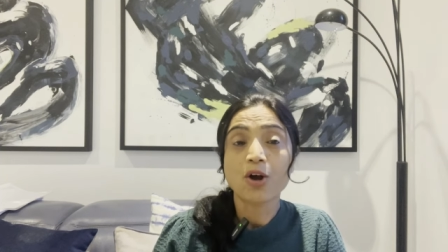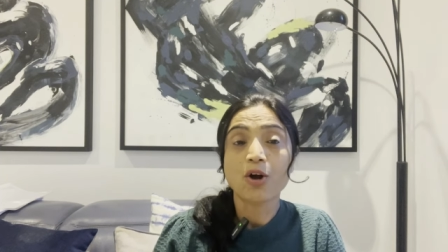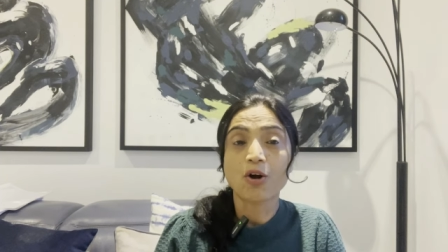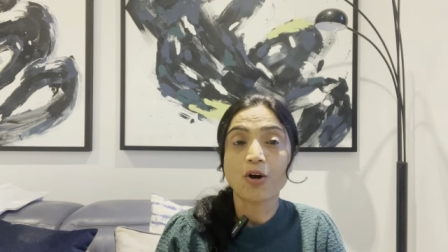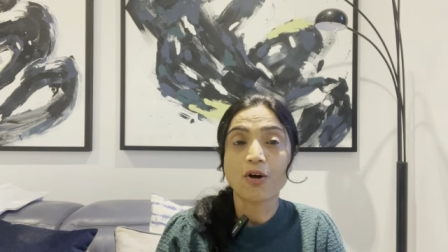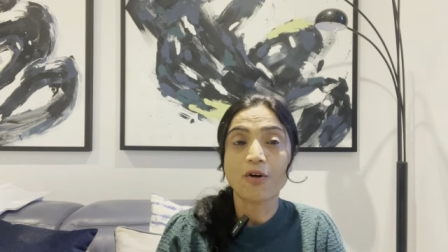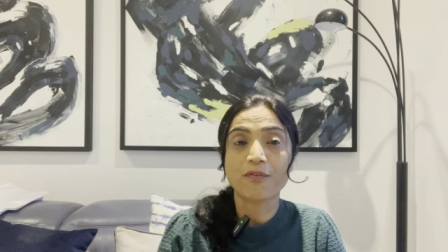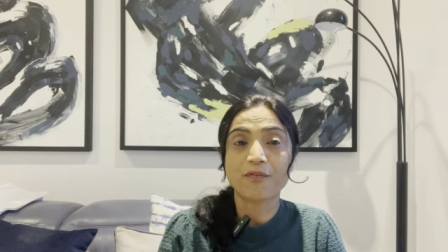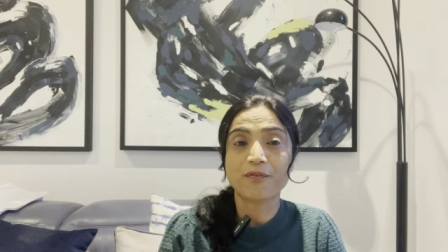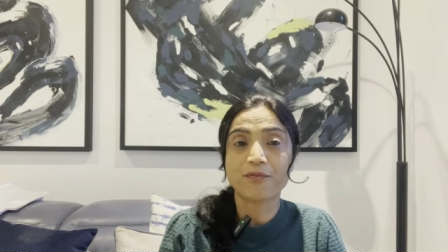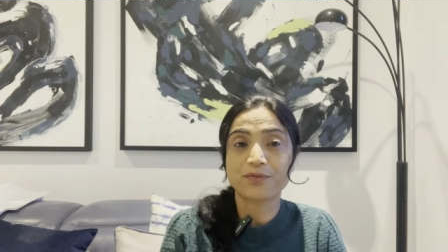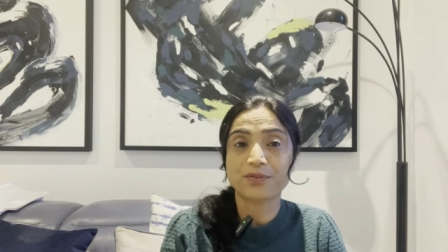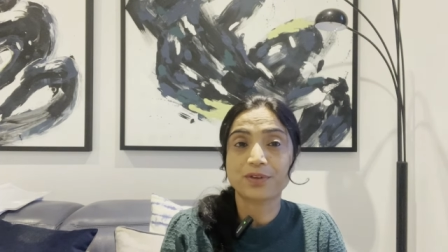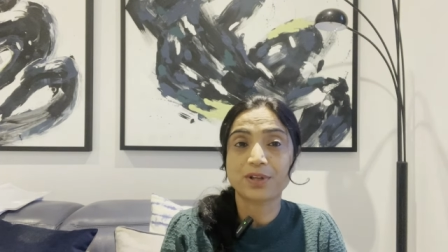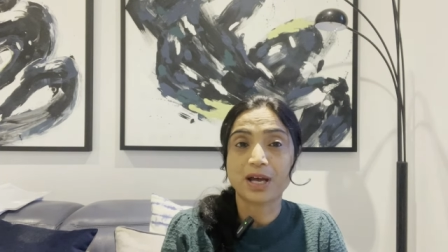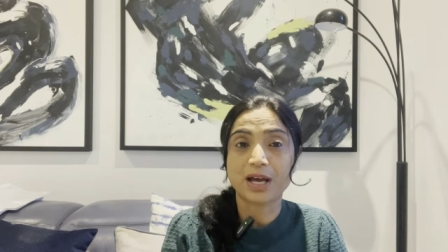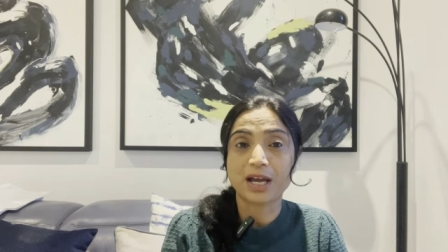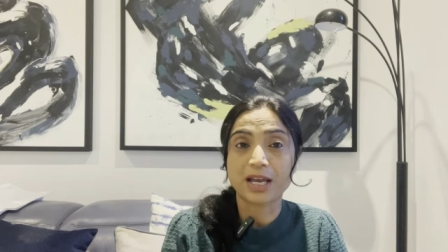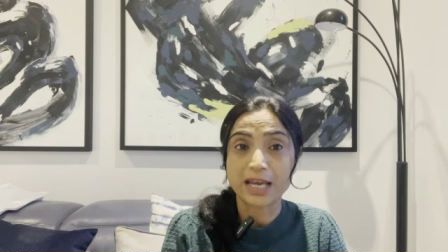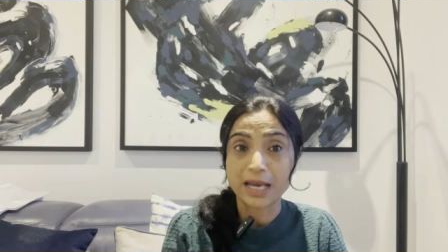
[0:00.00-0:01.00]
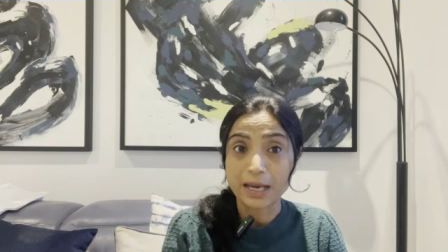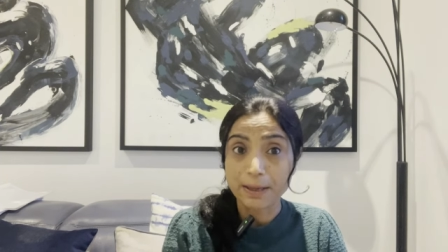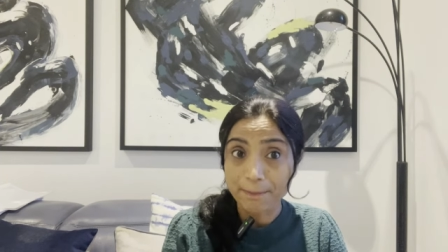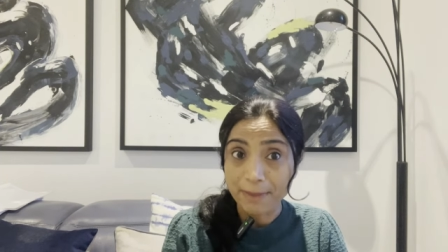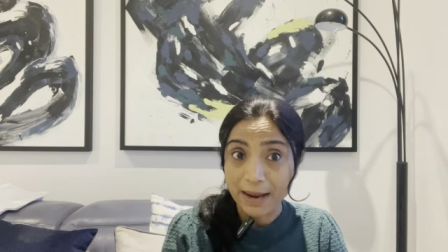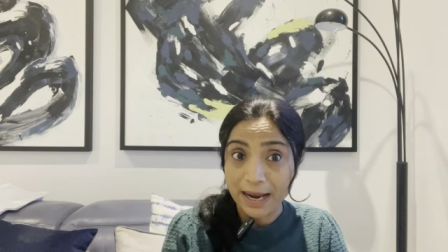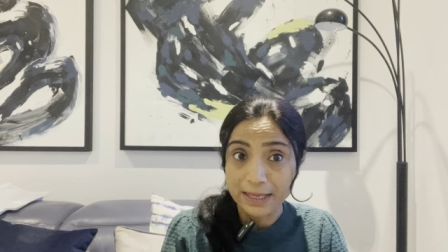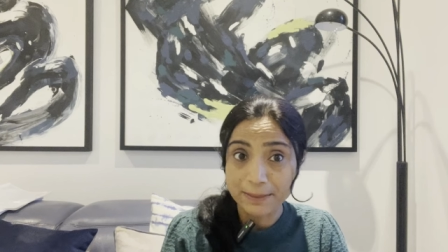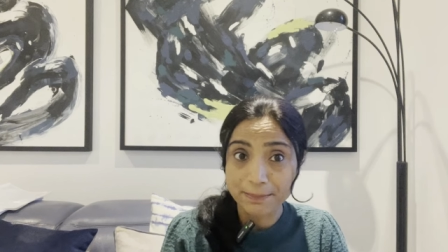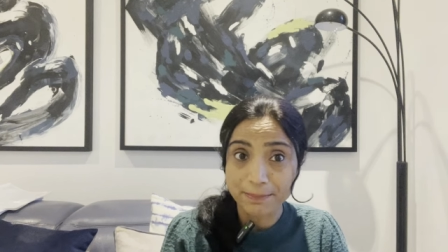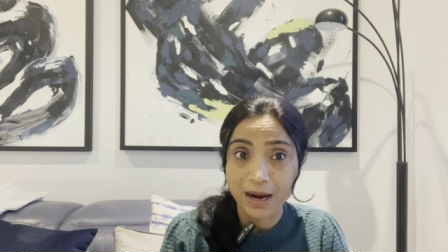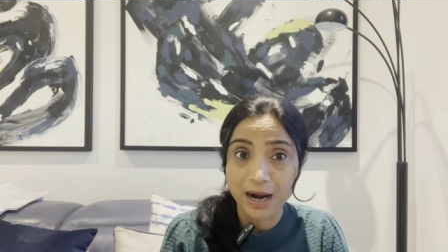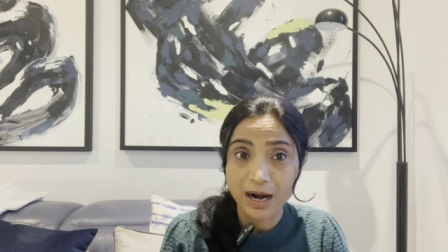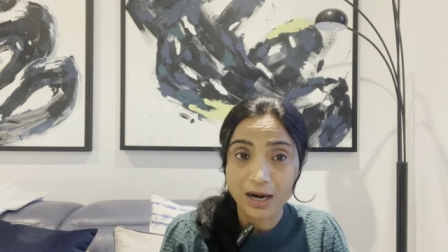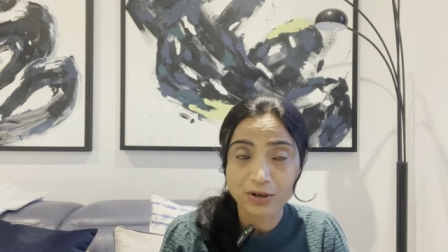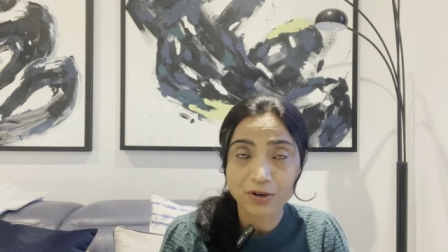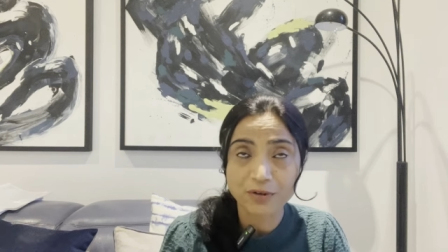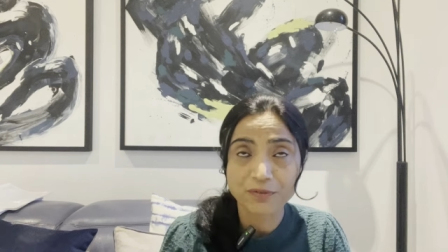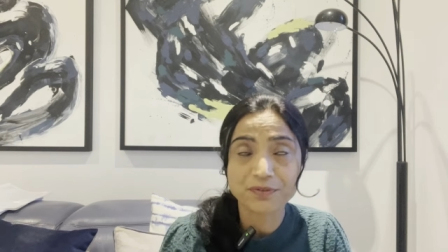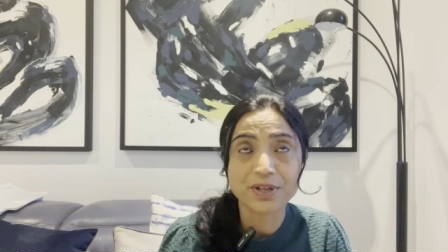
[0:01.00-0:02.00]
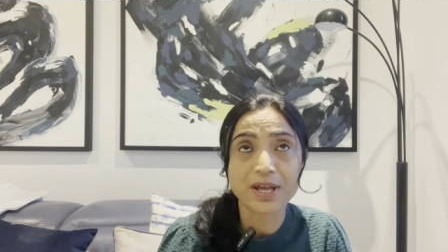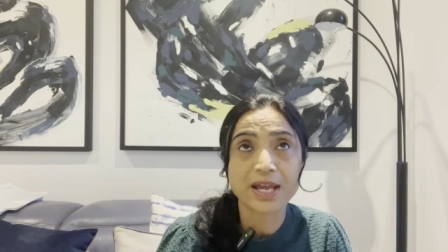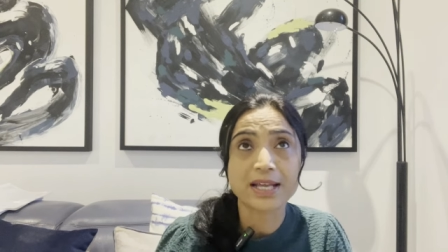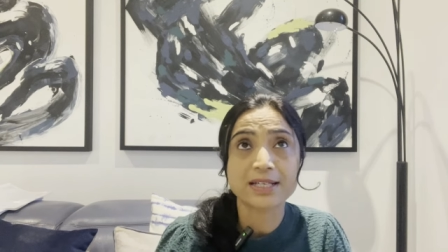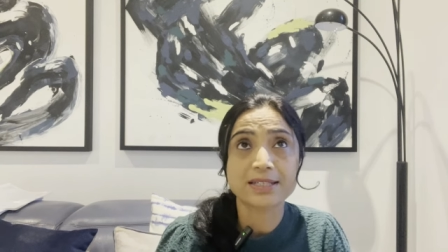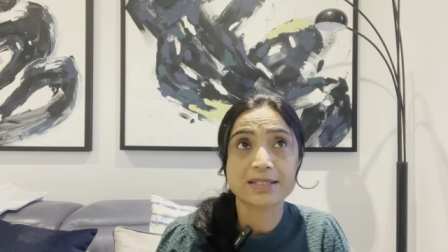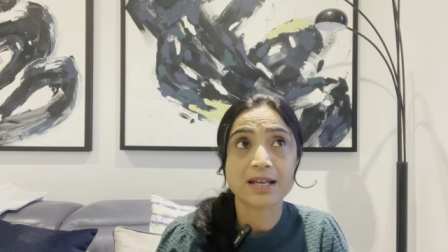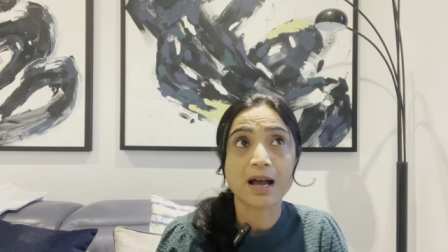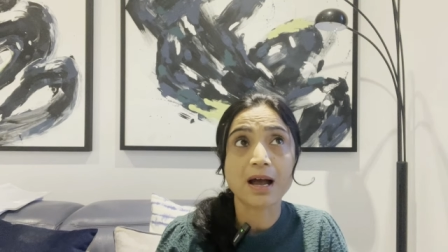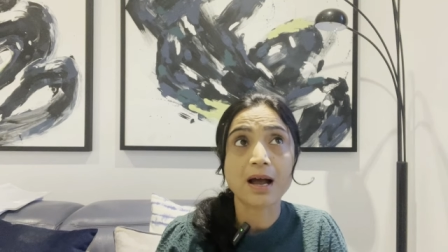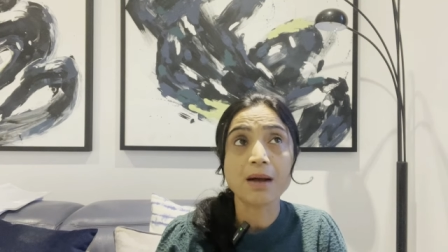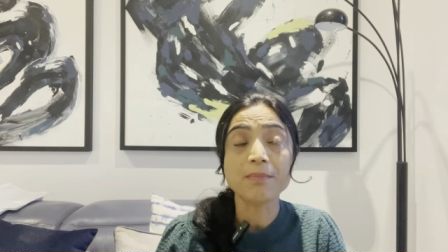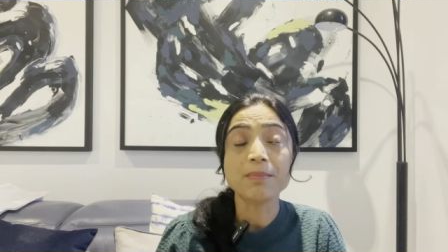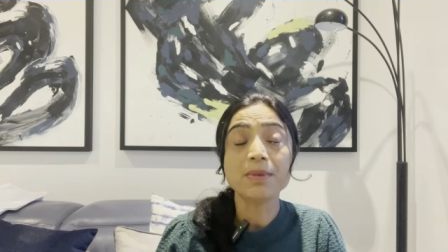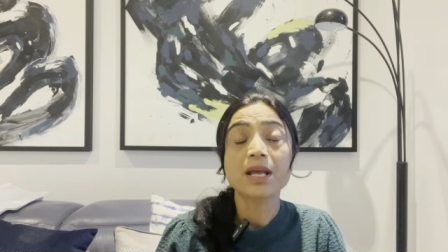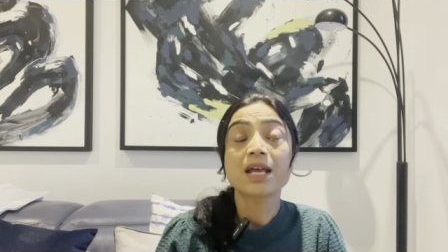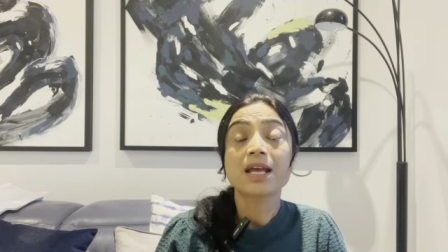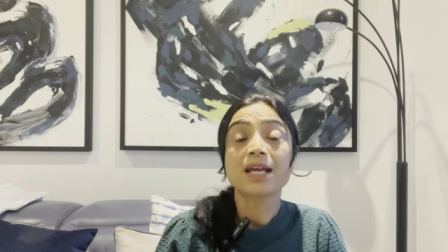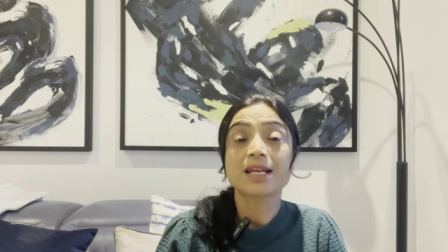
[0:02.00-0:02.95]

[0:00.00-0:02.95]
of the APIE part of the exam.